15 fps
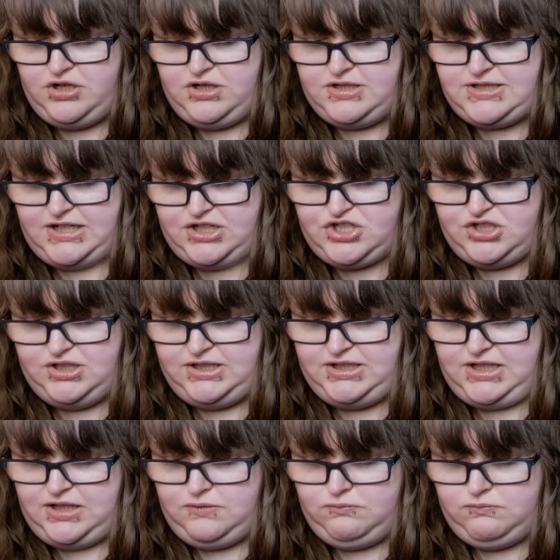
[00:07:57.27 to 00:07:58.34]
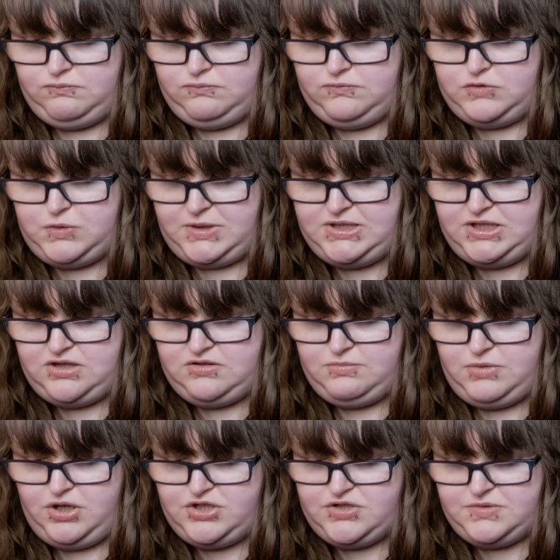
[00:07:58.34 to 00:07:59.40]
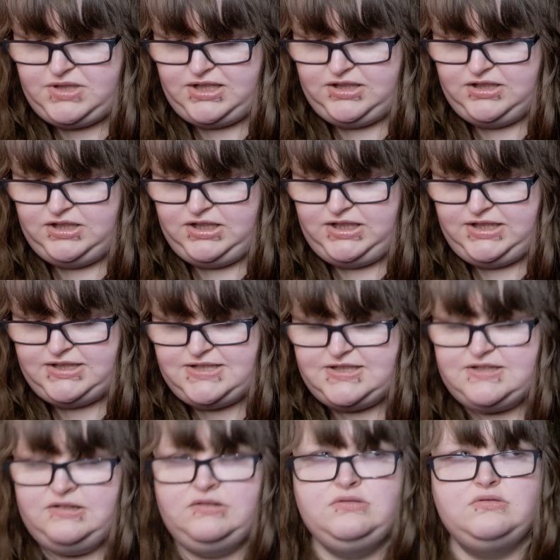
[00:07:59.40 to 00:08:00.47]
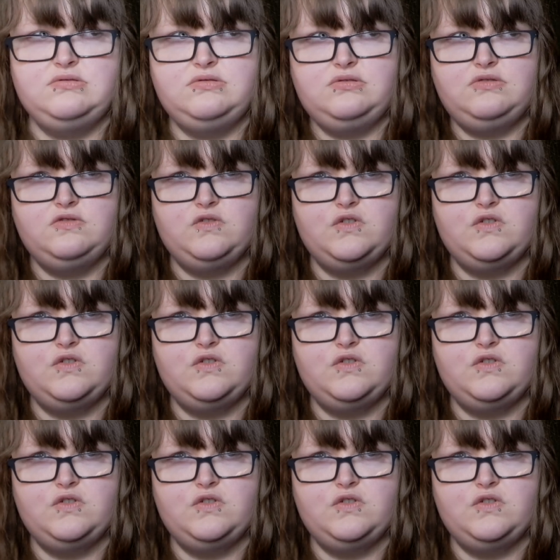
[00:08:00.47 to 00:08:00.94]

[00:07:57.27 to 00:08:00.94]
It's actually 20th of March, so technically it's the